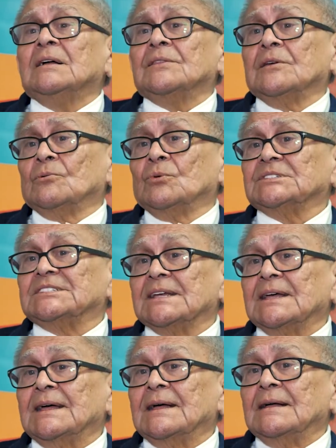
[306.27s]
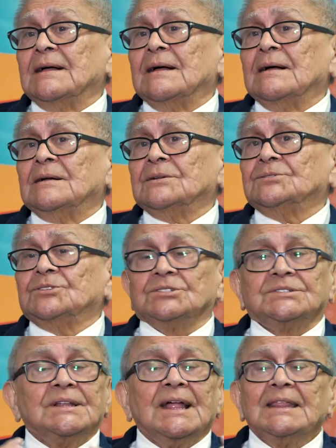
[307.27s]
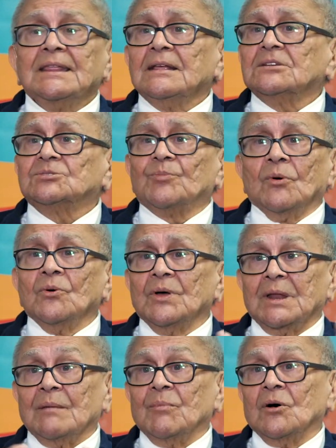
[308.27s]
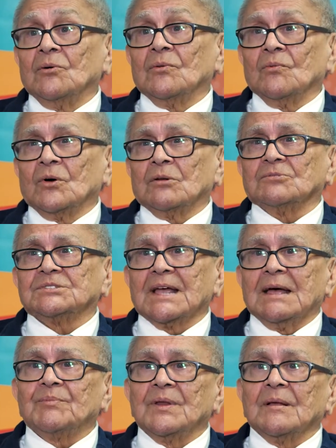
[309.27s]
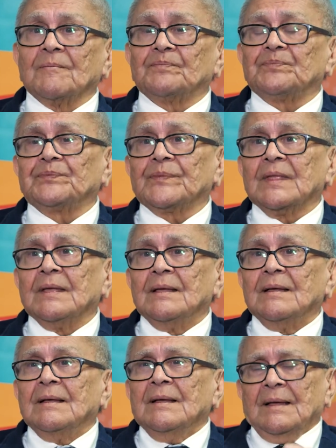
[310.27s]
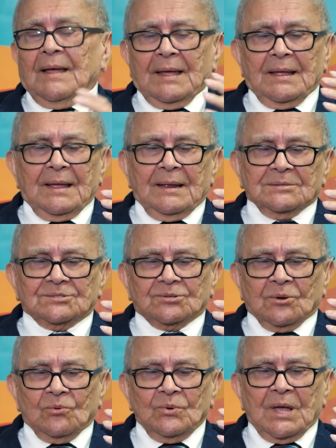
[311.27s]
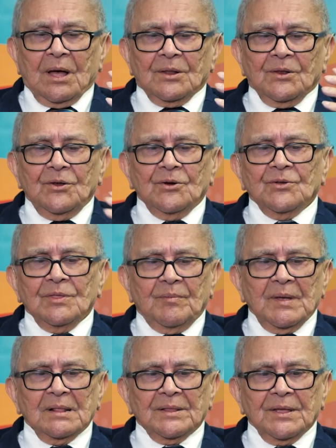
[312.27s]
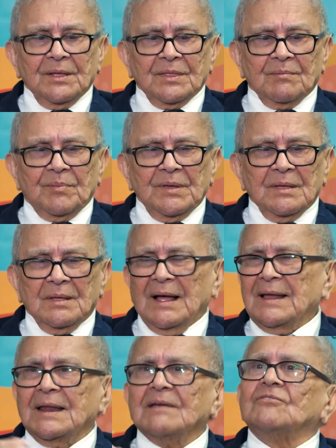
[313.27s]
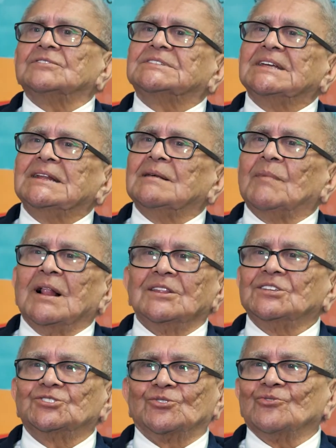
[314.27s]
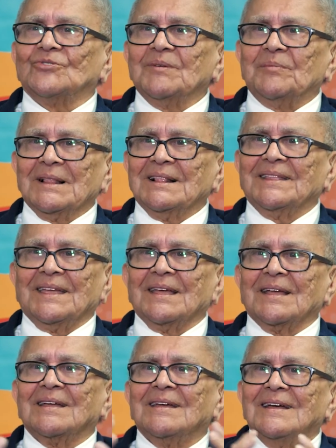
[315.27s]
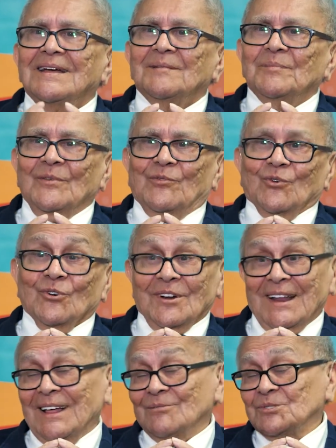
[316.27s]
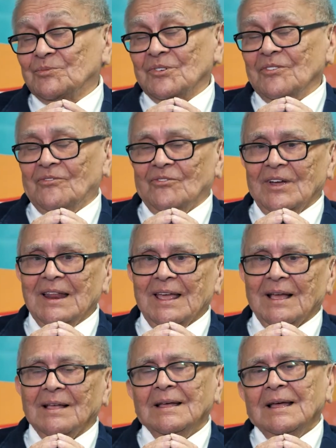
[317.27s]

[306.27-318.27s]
There was just nothing spoken about what was happening. And so we got near the building. I'd never seen a multi-story building before, and that was pretty frightening.